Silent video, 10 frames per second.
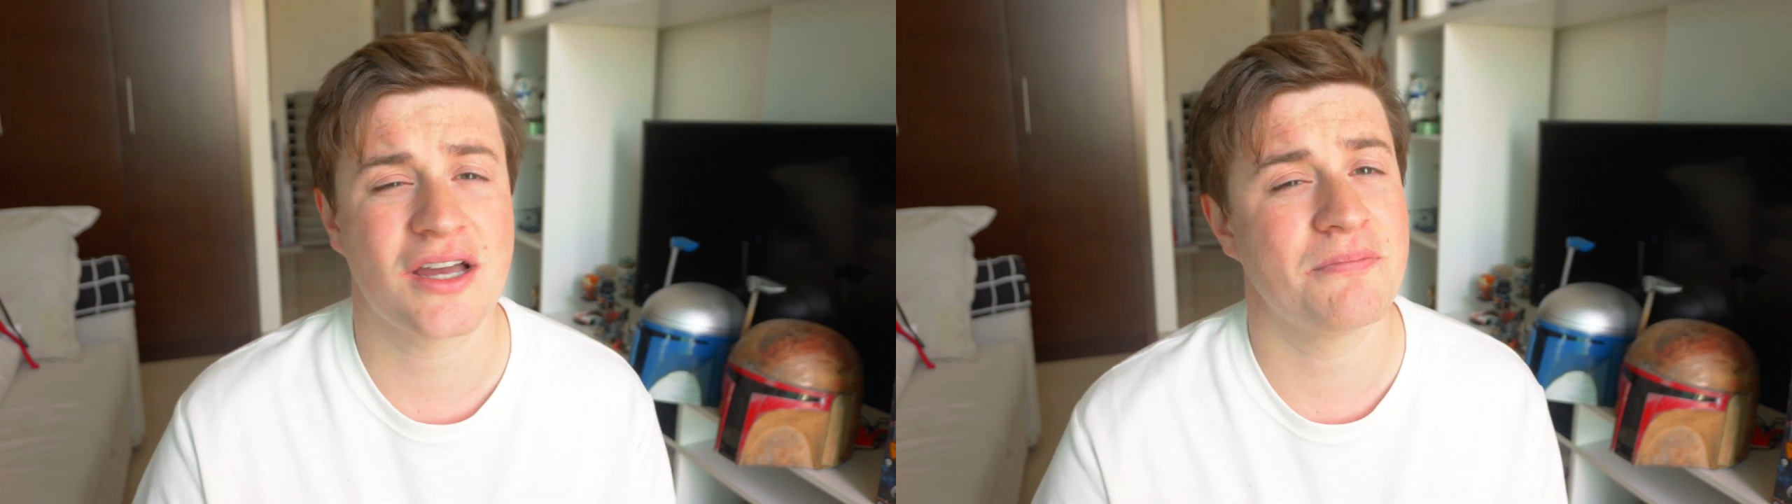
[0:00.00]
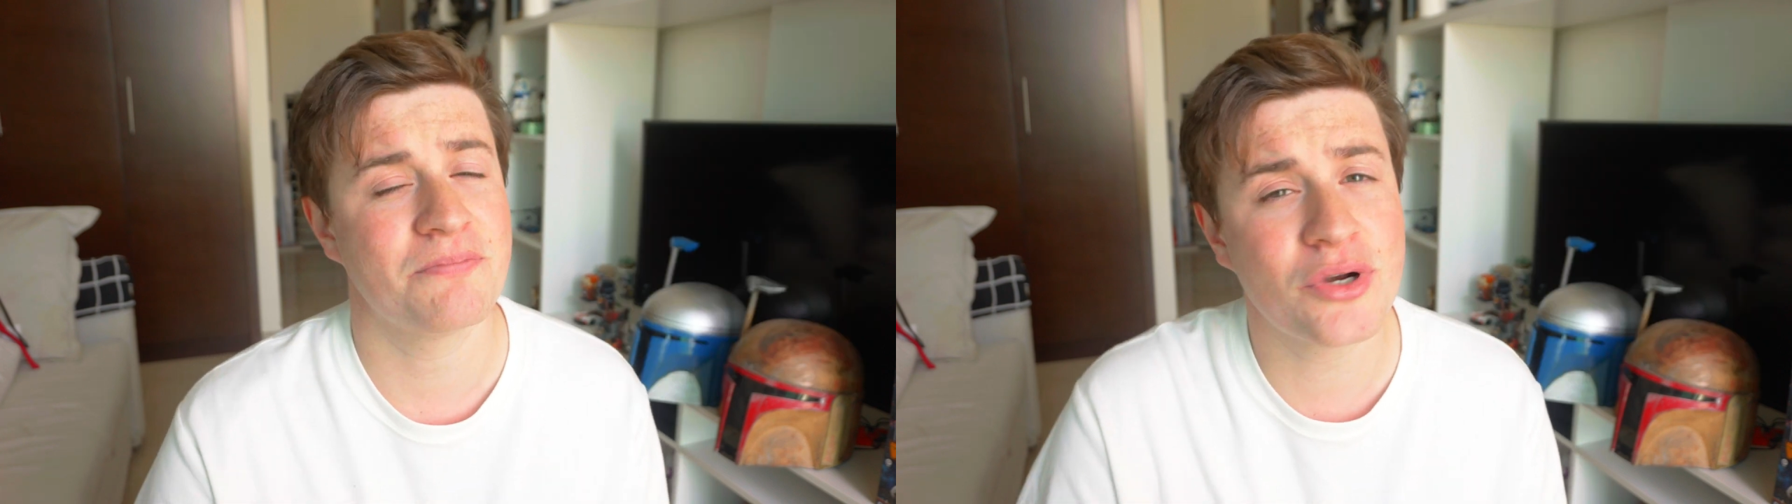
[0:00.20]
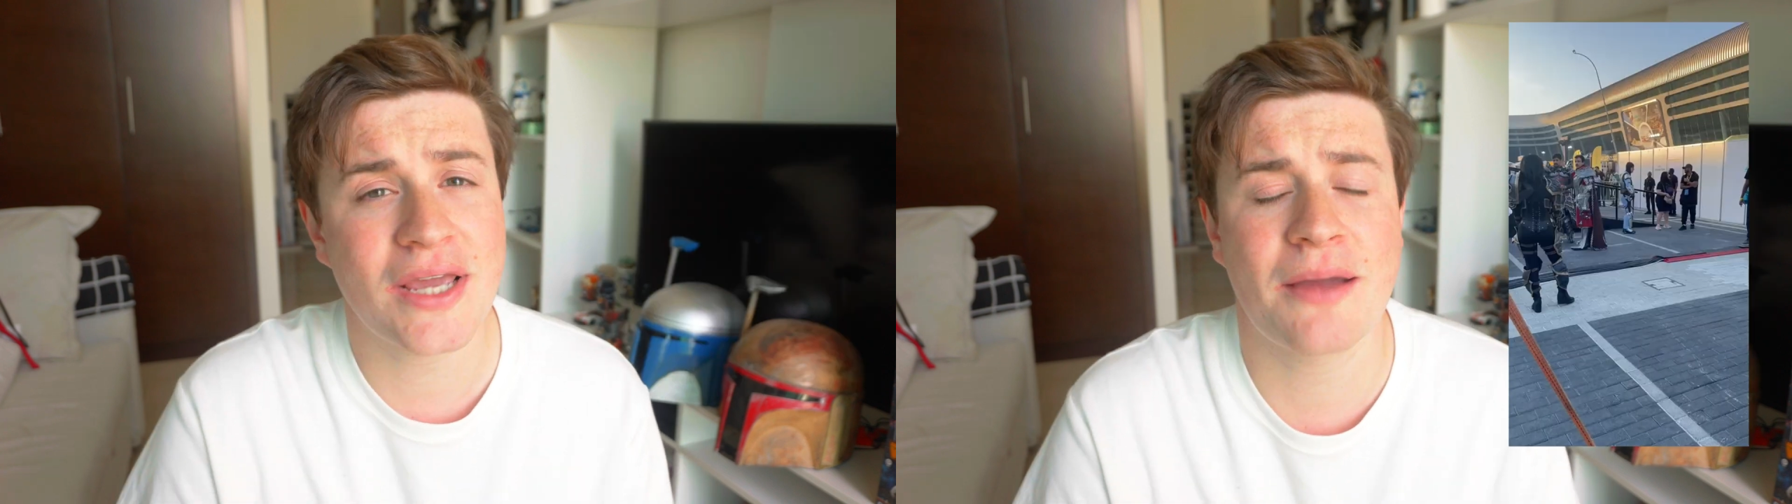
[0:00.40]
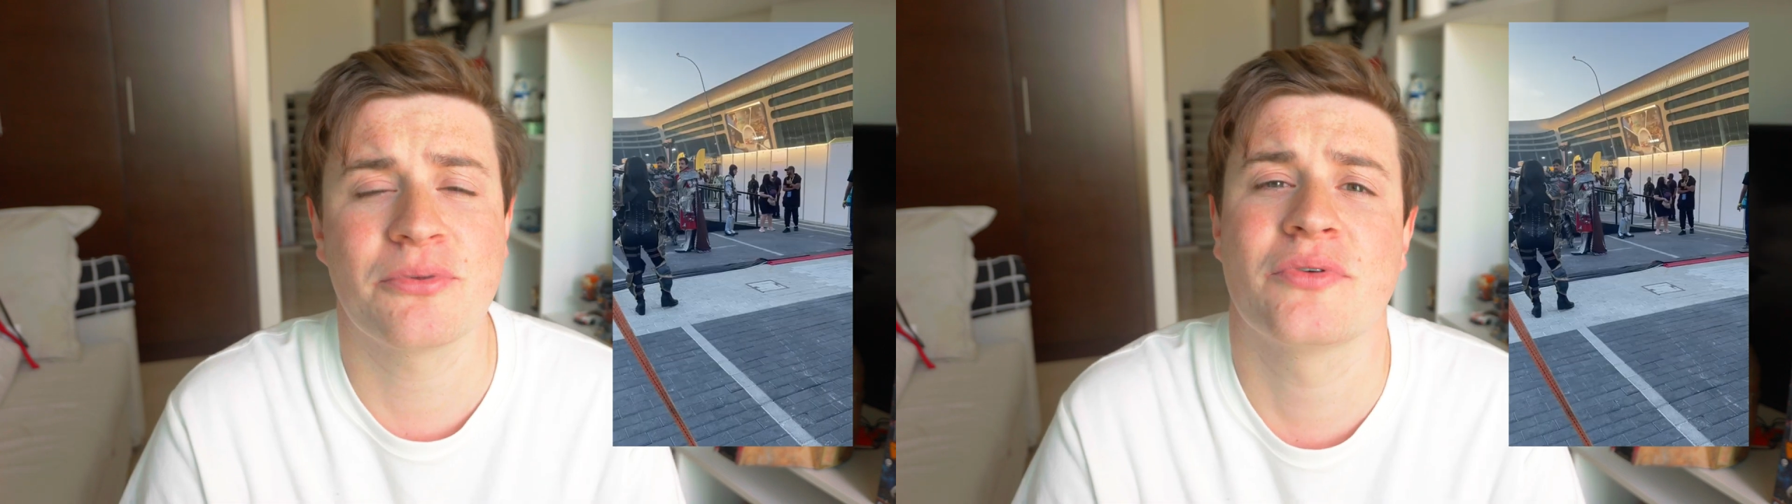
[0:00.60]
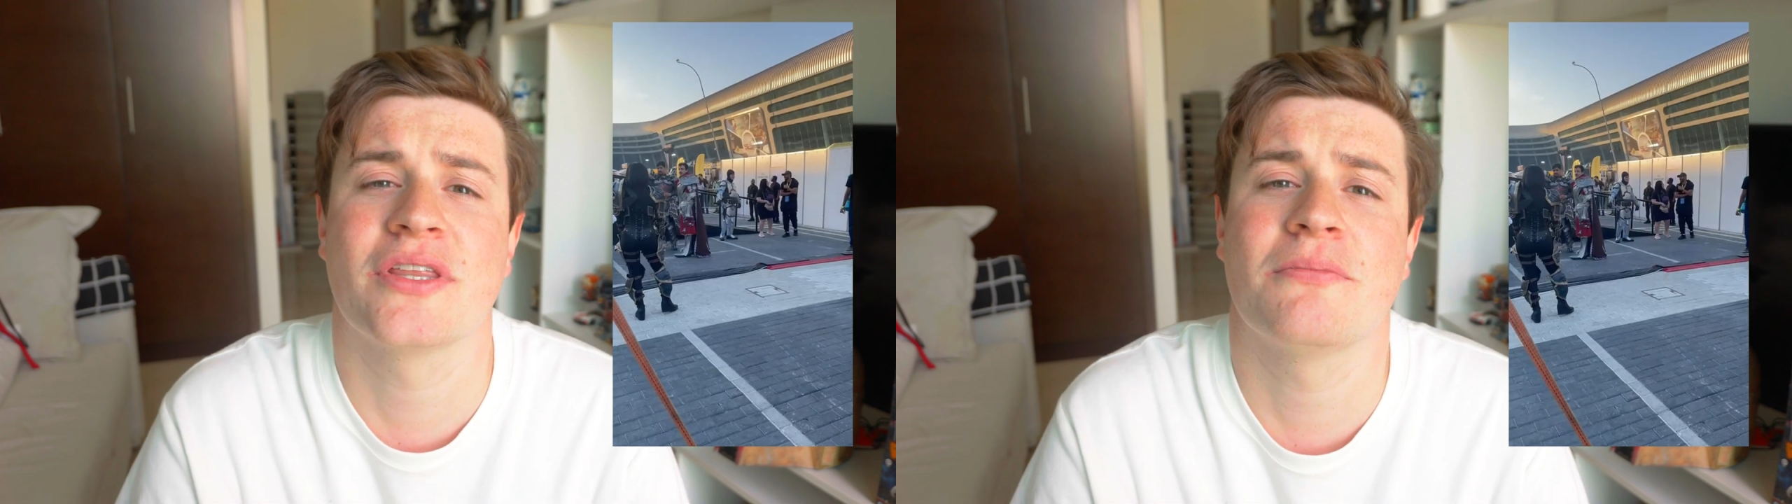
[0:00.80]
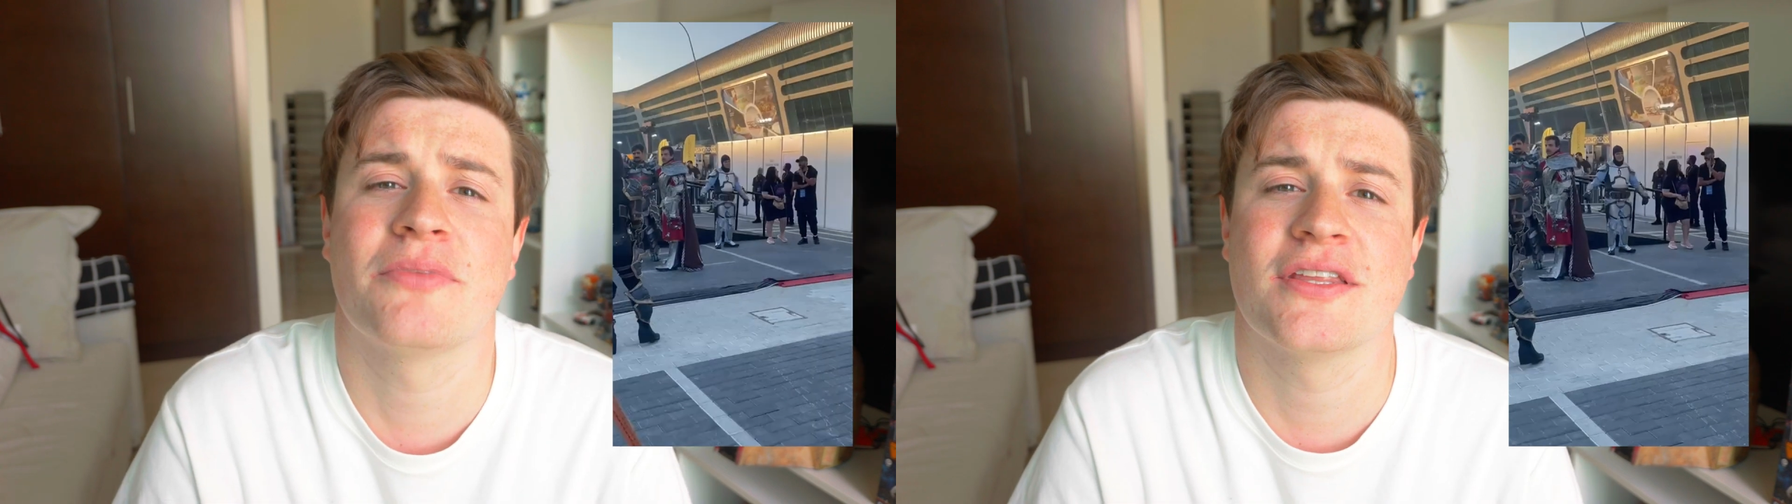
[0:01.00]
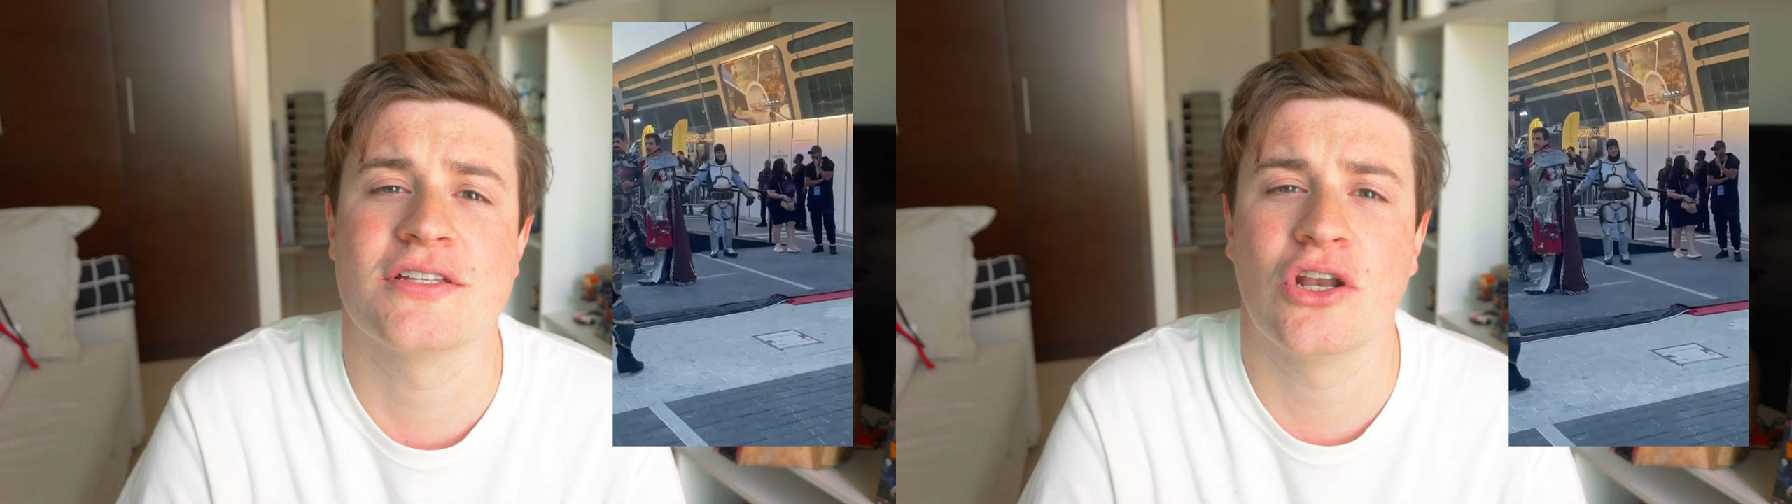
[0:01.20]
I'm pretty happy with it, but there's a